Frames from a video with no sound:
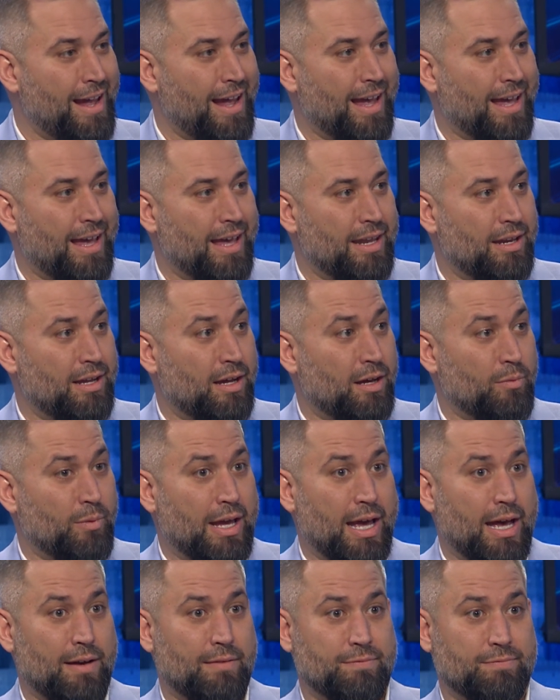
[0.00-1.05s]
And uh, we
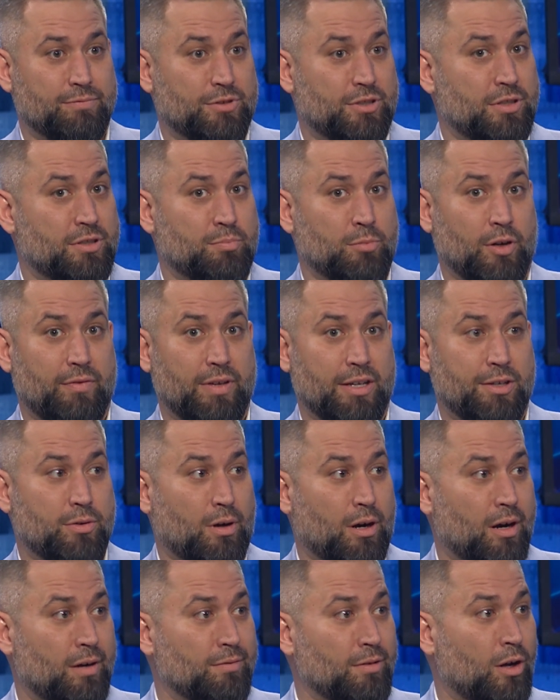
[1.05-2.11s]
have just moved into
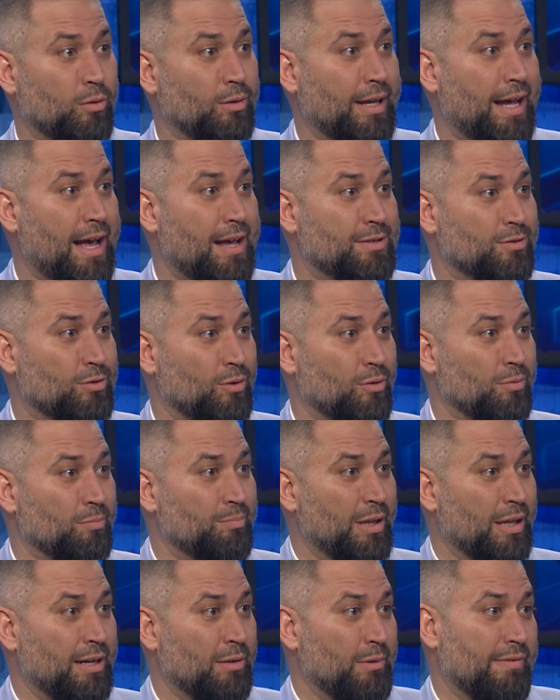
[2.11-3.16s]
our only high school
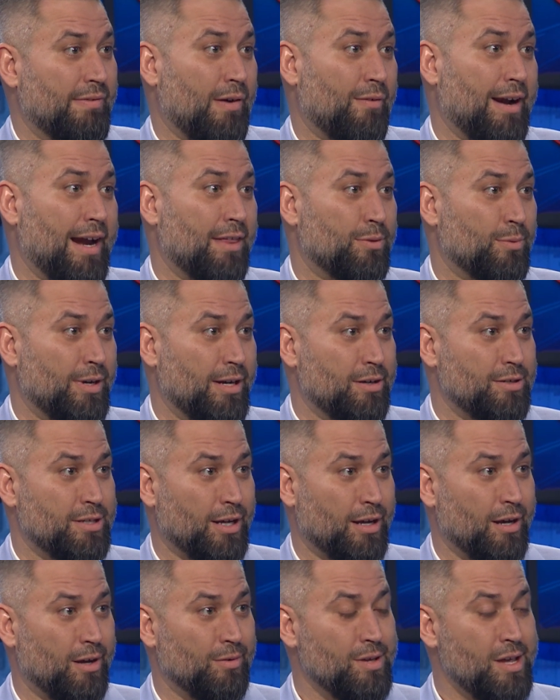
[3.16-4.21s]
building we've ever had three years
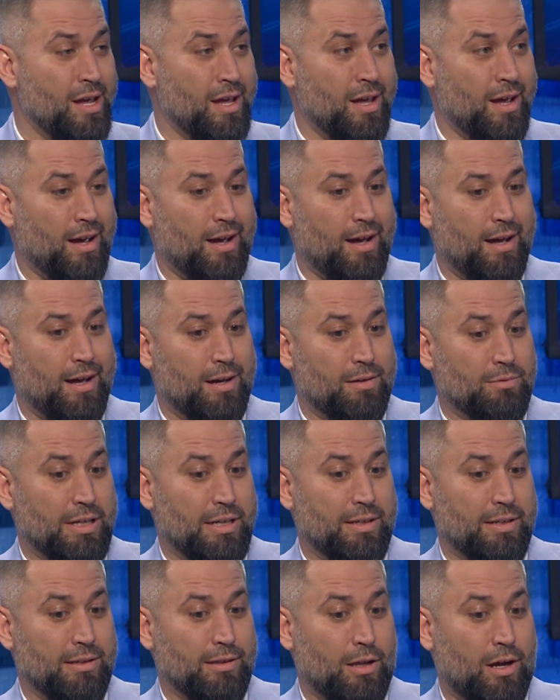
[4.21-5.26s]
ago. Yep. Uh,
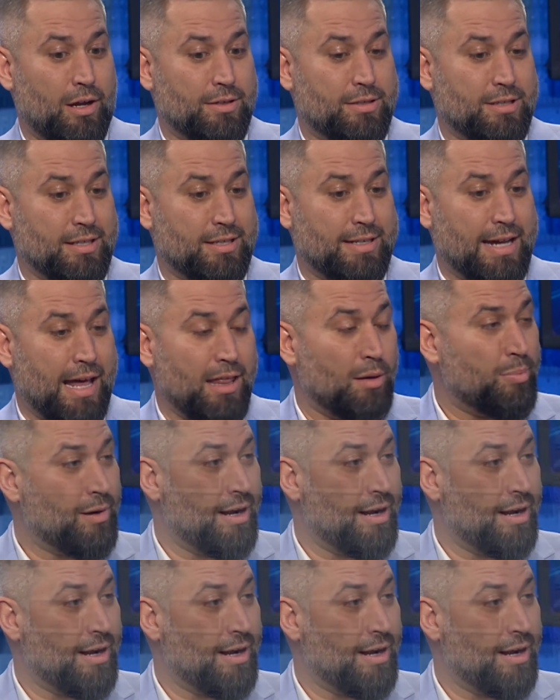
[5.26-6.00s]
we launched the Scholar